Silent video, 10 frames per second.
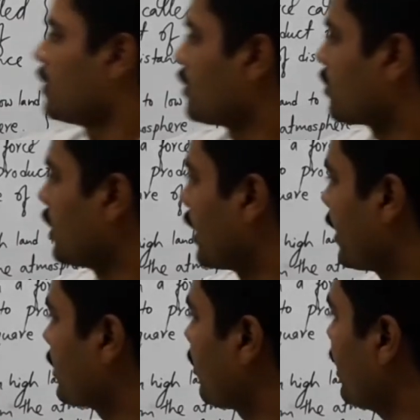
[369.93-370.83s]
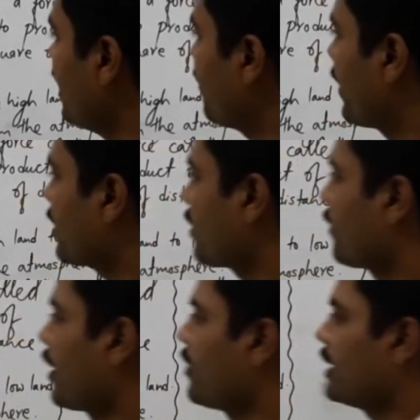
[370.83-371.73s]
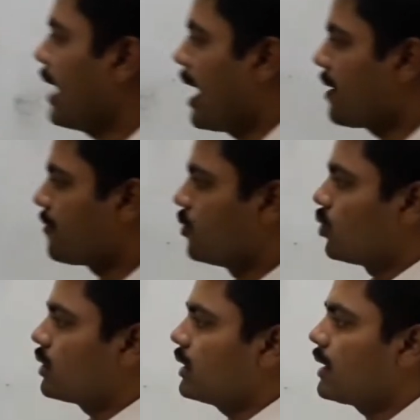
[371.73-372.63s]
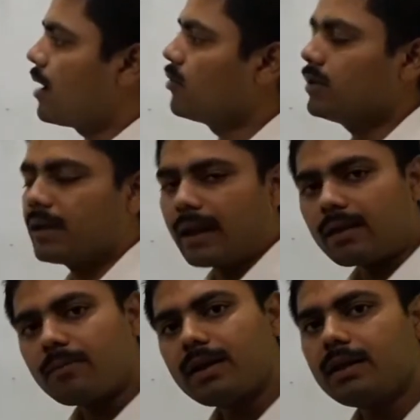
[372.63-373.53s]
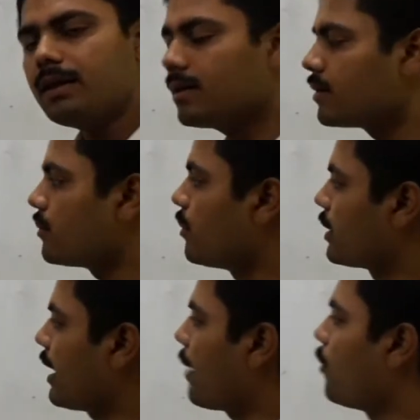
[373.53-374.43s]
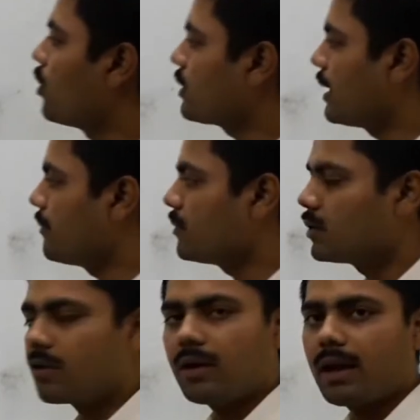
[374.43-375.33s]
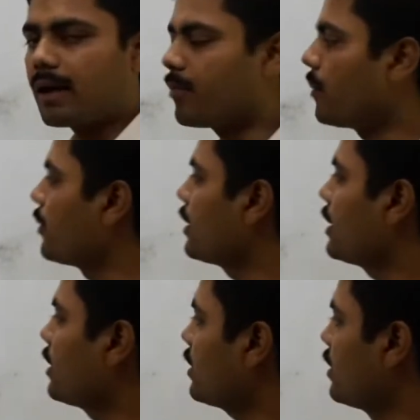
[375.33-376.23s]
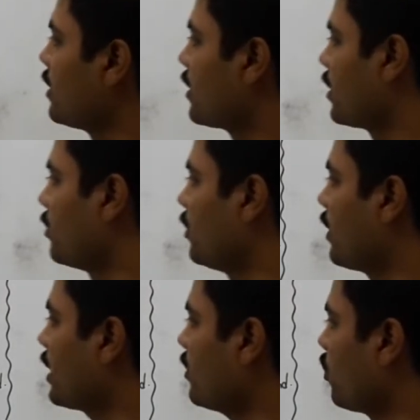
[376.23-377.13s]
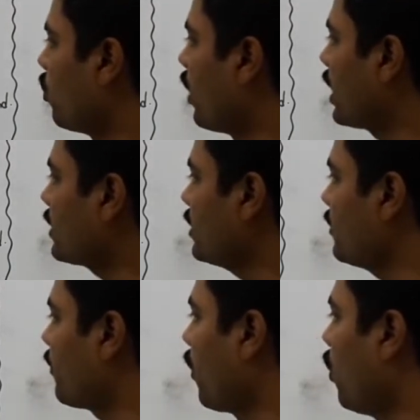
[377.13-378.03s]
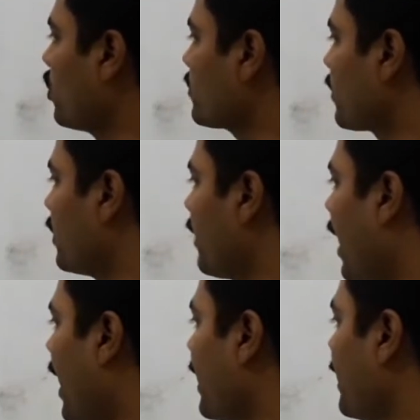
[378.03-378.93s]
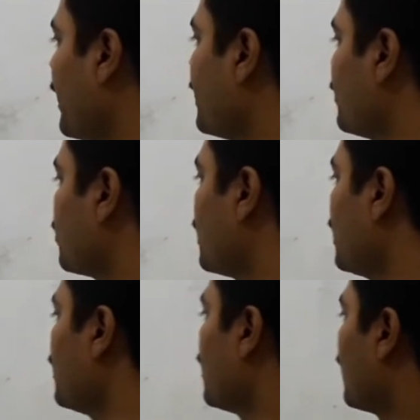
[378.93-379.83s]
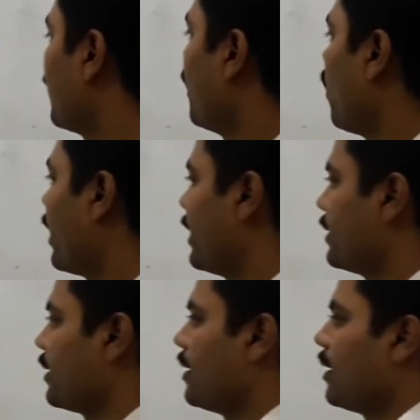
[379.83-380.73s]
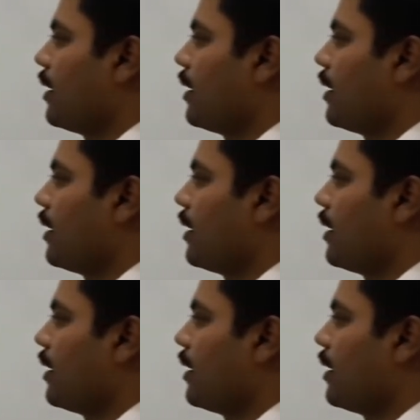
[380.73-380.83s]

So there are 3 effects of gravity I have noted down. There are many, but among them 3 are popular here. Number 1, water flows from high land to the low land.